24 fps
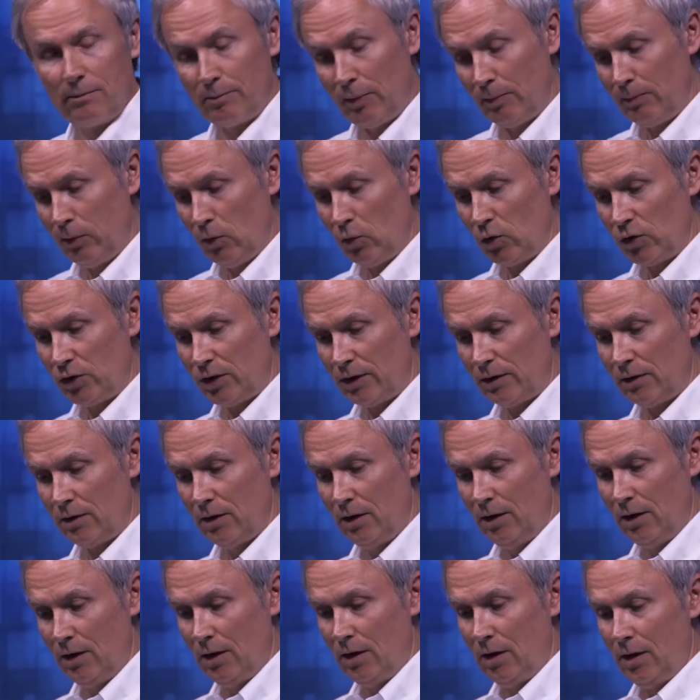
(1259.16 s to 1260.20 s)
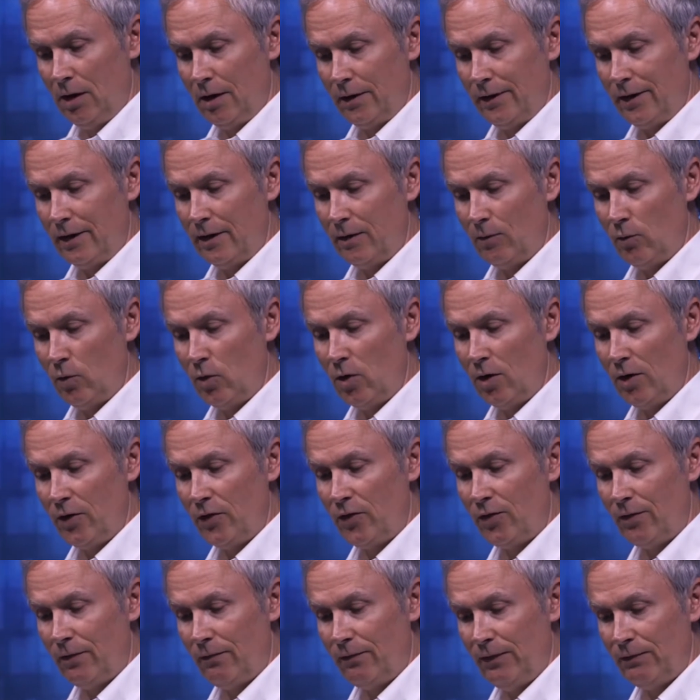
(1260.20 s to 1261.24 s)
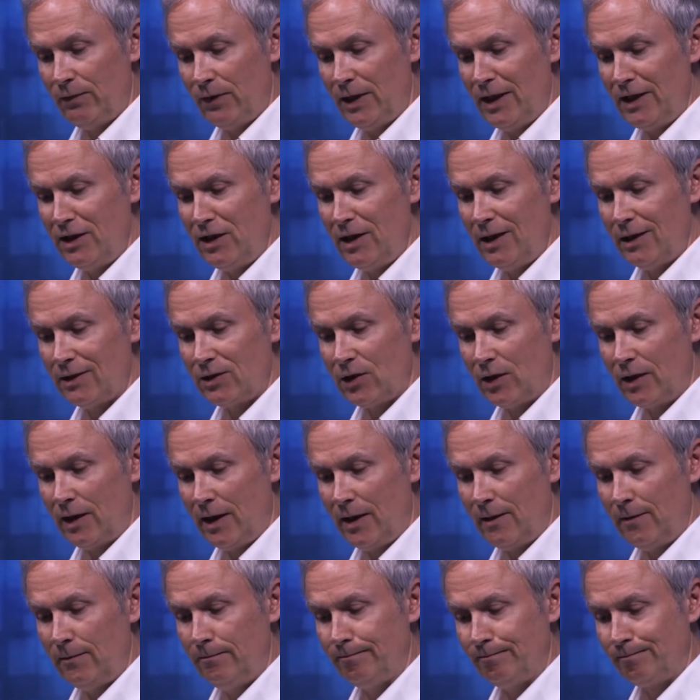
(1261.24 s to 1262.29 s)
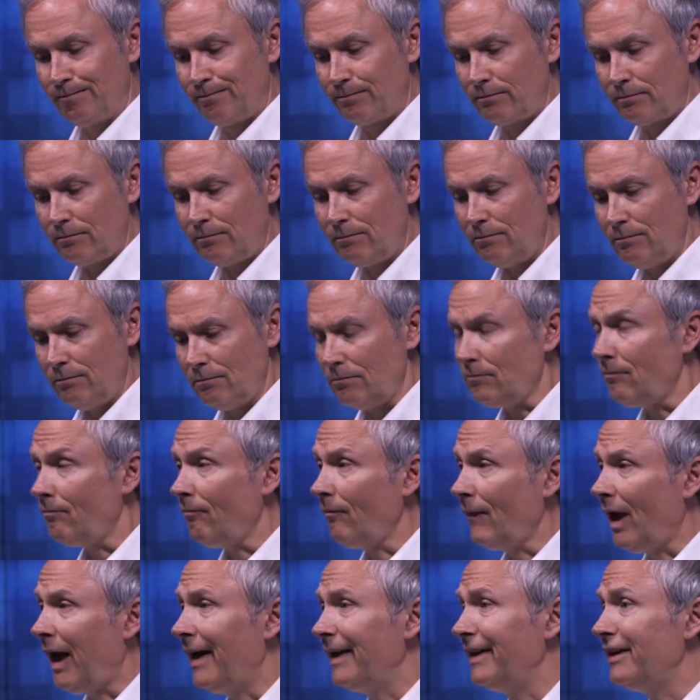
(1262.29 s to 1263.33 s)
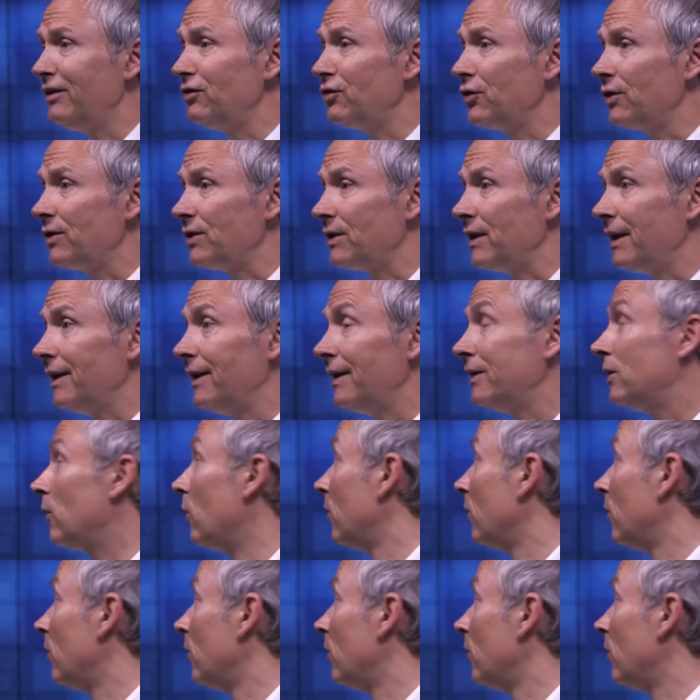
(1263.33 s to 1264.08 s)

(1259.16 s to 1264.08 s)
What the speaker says: the proportion that it was 15 years ago. And interestingly,